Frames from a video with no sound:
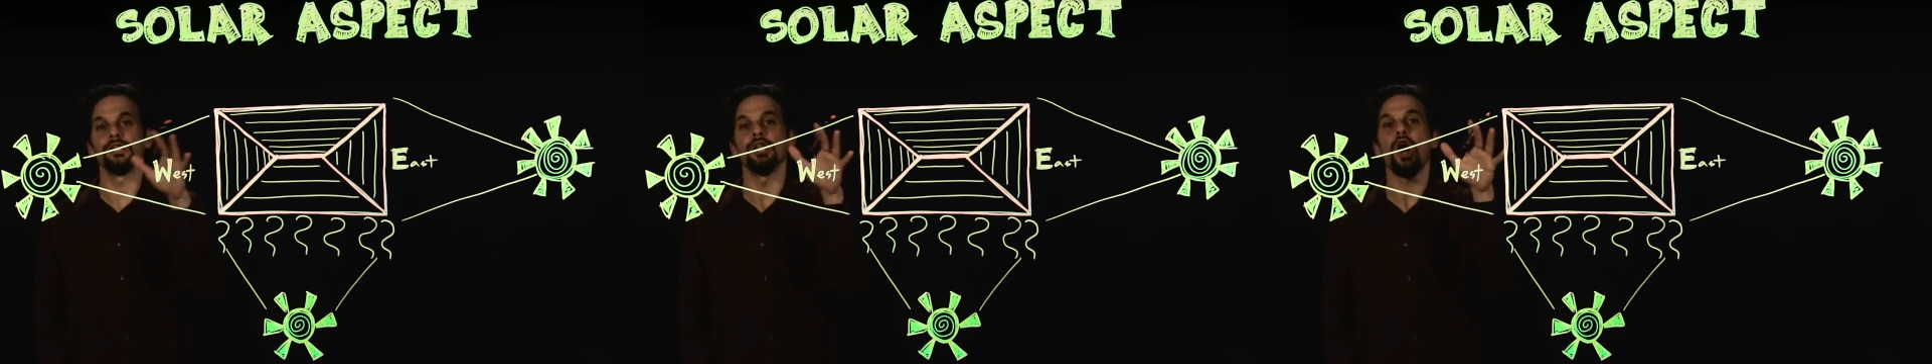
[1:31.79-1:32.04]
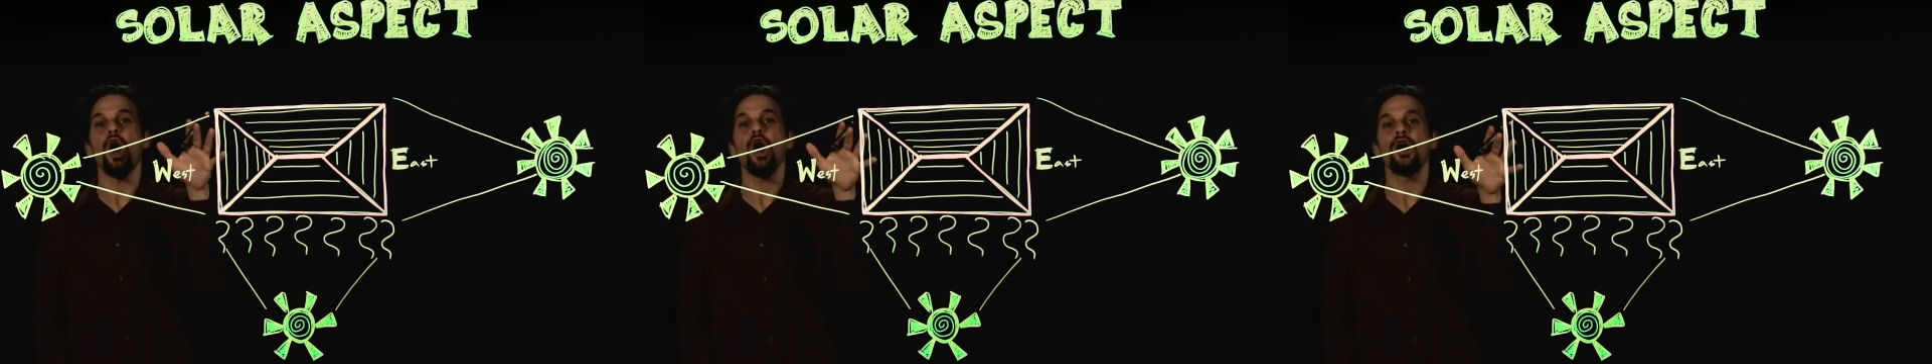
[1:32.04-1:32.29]

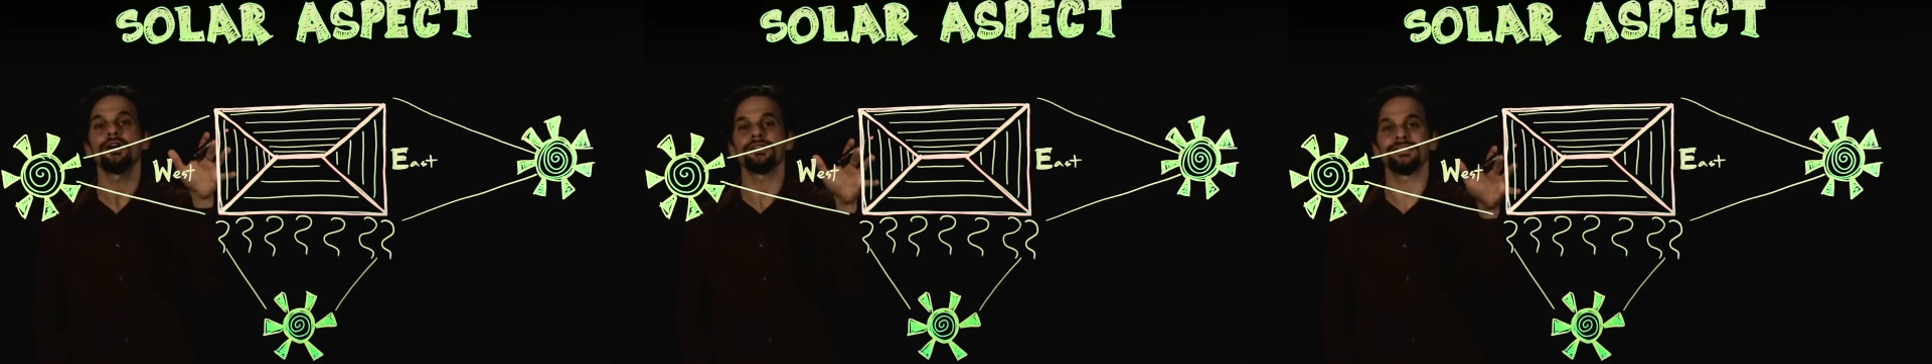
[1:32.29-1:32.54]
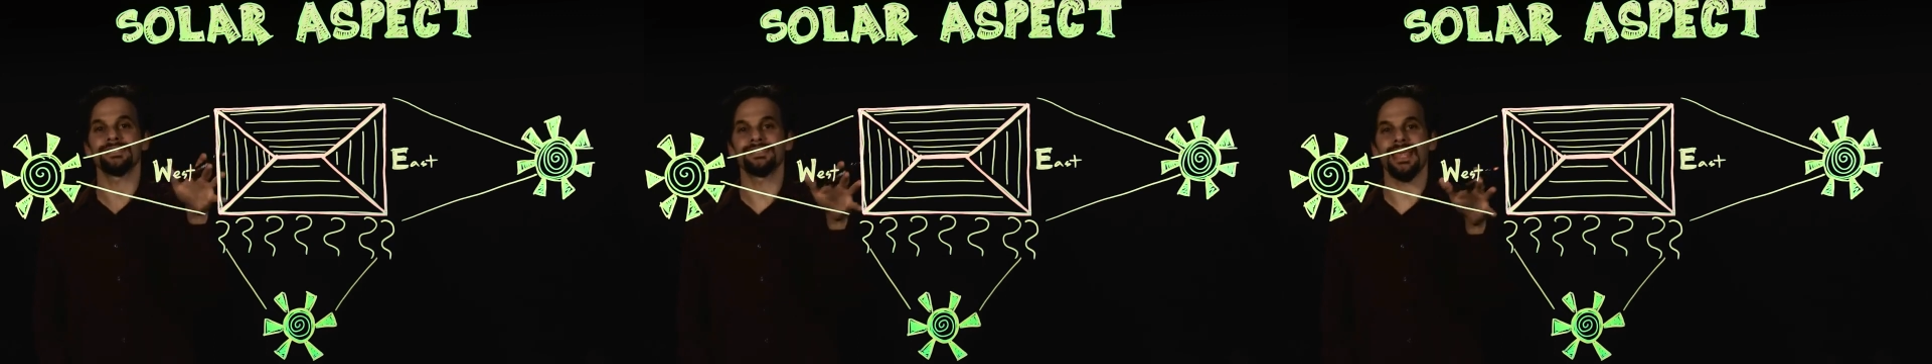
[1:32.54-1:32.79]
long
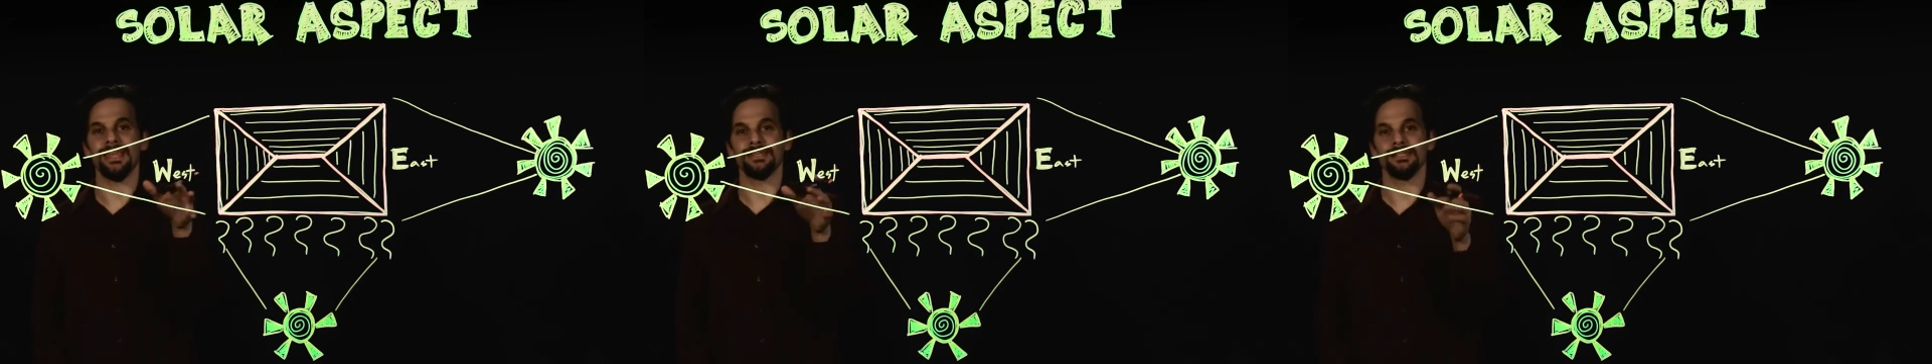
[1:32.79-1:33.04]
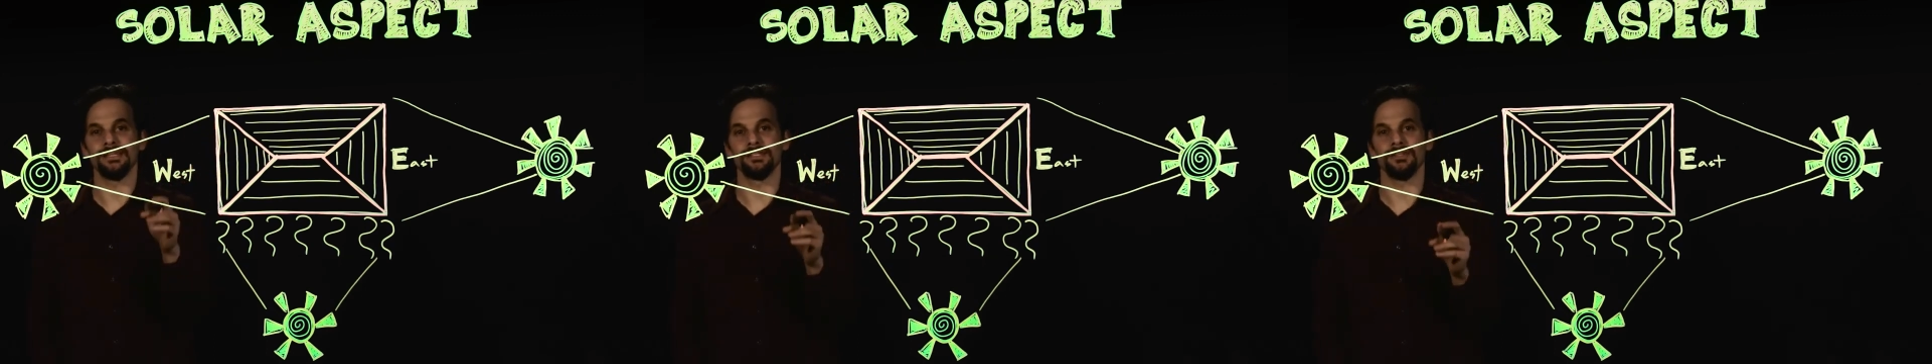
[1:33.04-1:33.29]

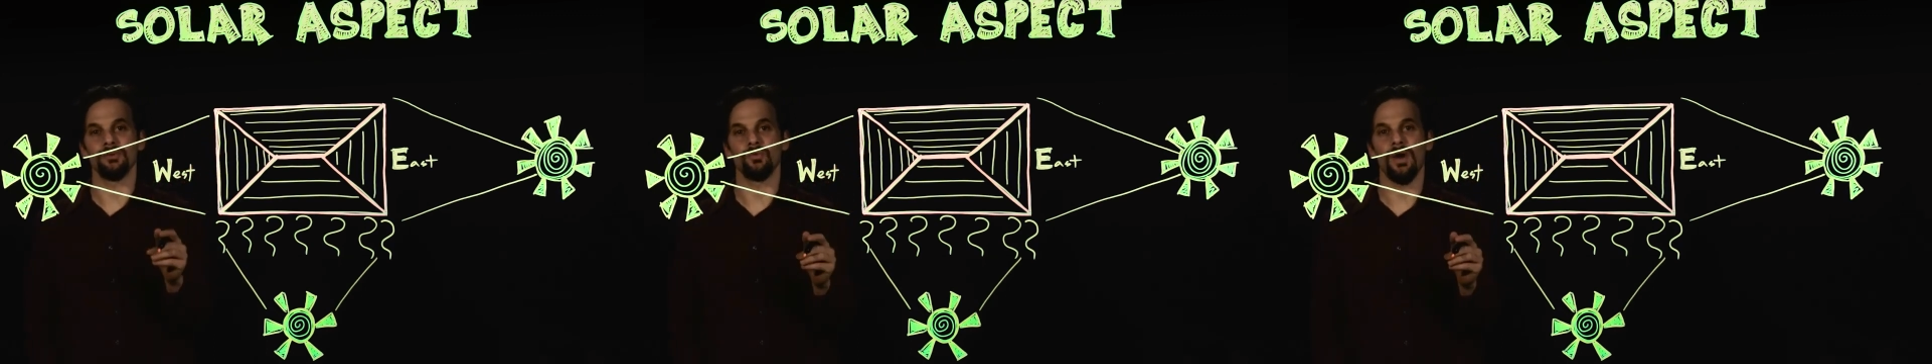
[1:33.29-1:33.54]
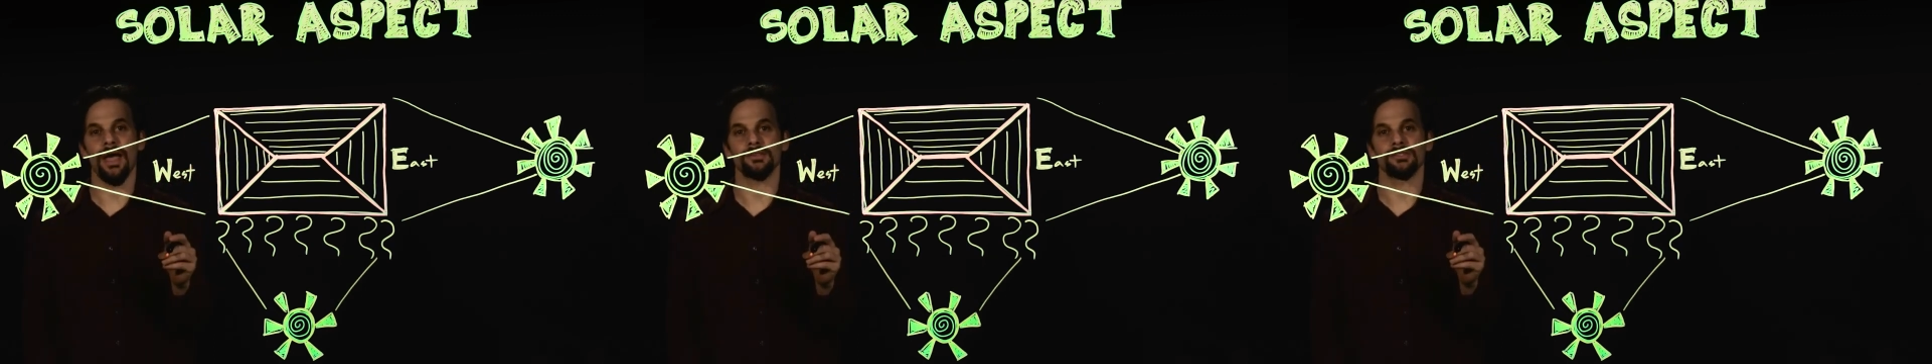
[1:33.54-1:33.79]
descent into the
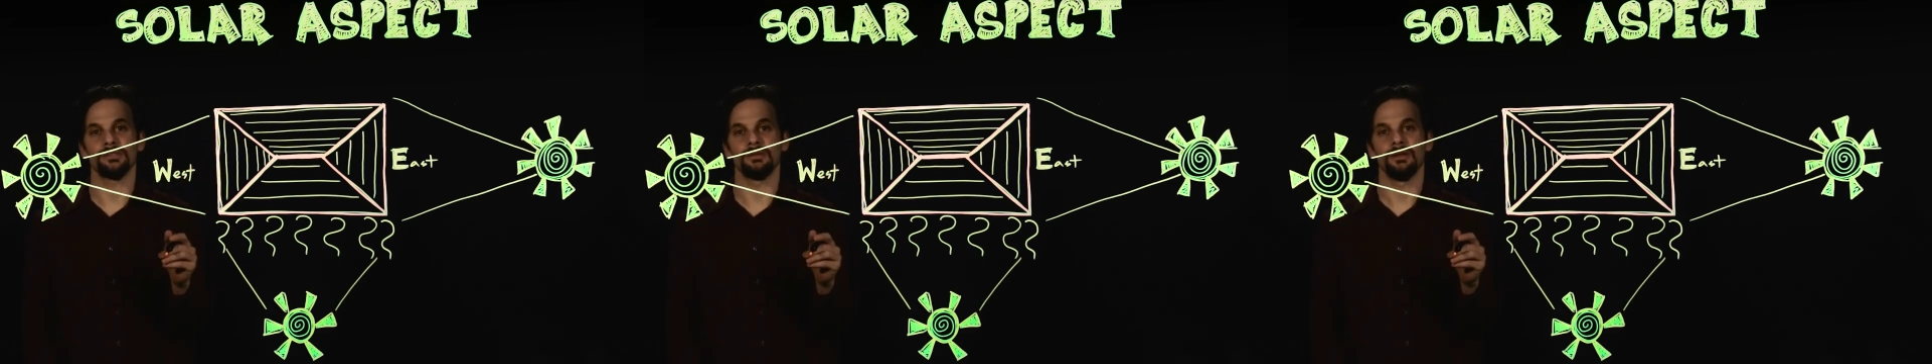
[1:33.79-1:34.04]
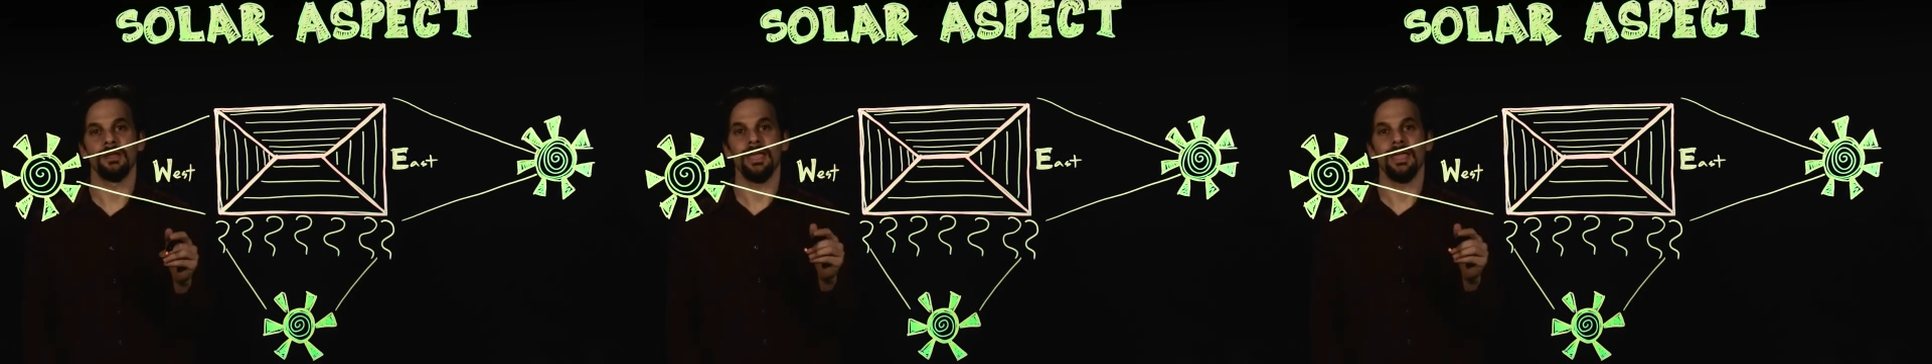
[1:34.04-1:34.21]
west,